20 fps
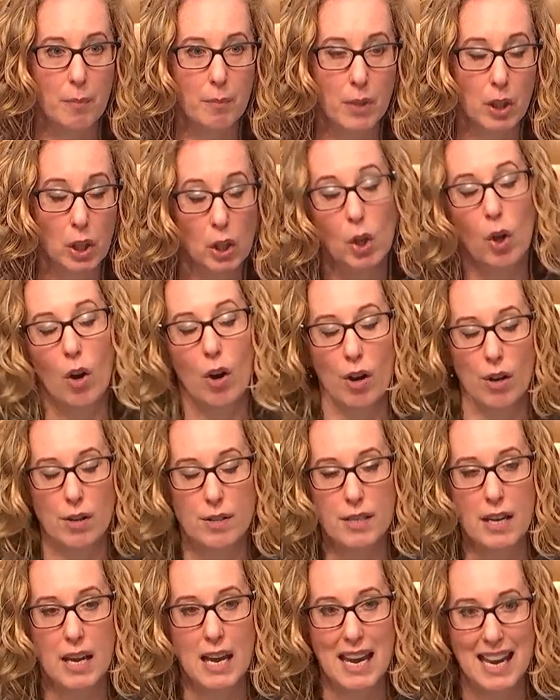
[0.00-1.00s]

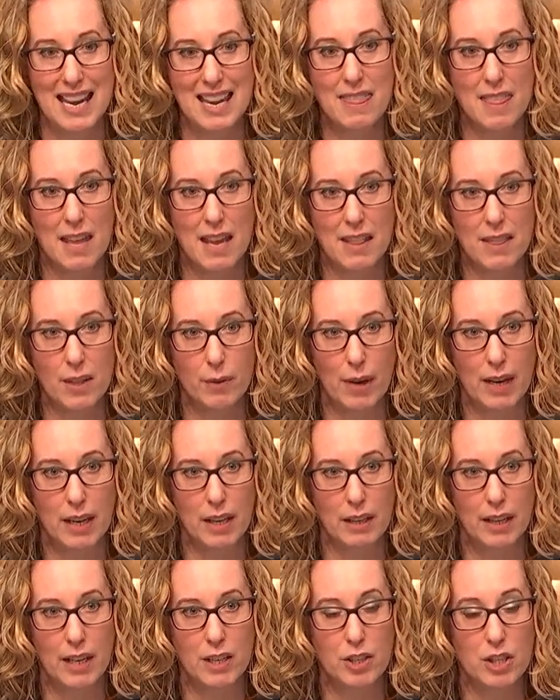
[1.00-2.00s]
clause in the
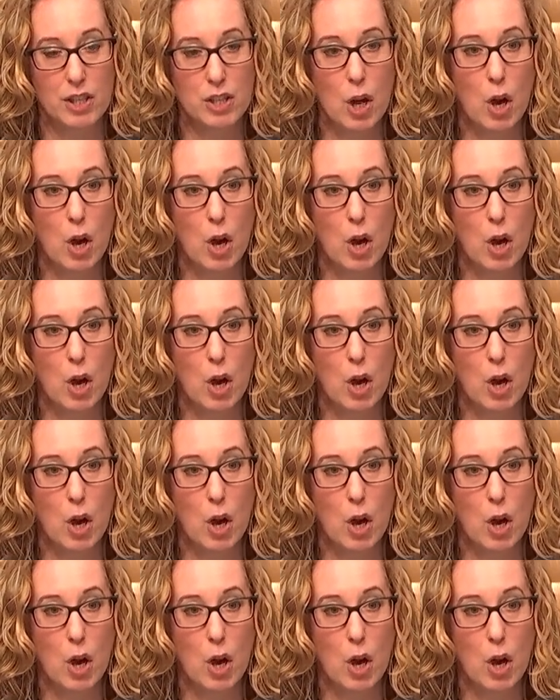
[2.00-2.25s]
regulations